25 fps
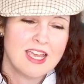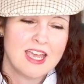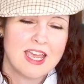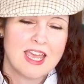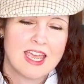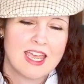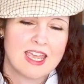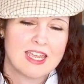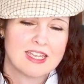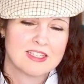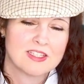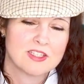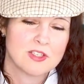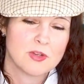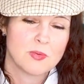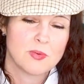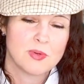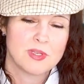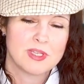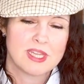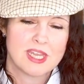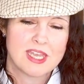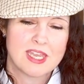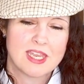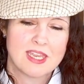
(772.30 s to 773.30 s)
And so
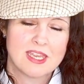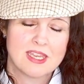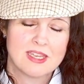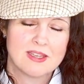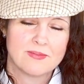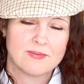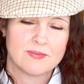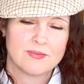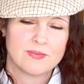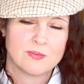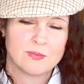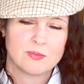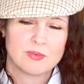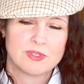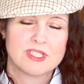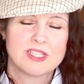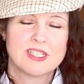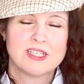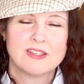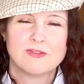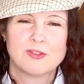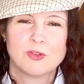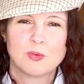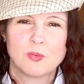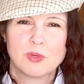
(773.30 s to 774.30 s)
when they
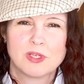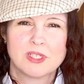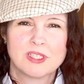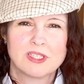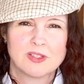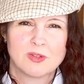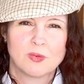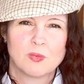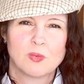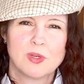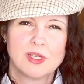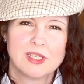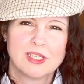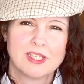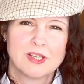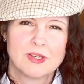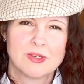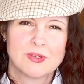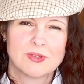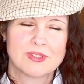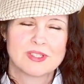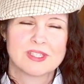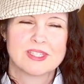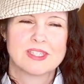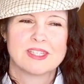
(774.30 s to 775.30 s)
received The Wind in the
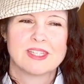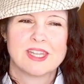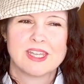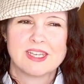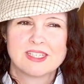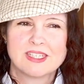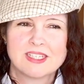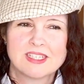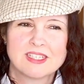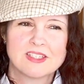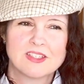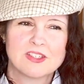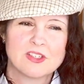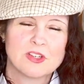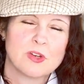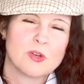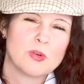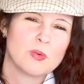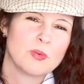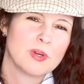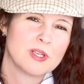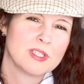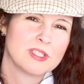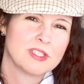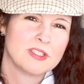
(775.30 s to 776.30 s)
Willows, they didn't know
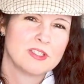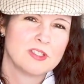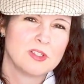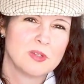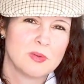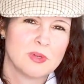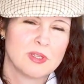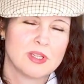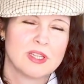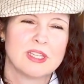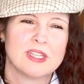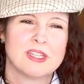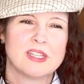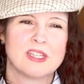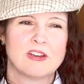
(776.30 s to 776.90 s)
what to do with it.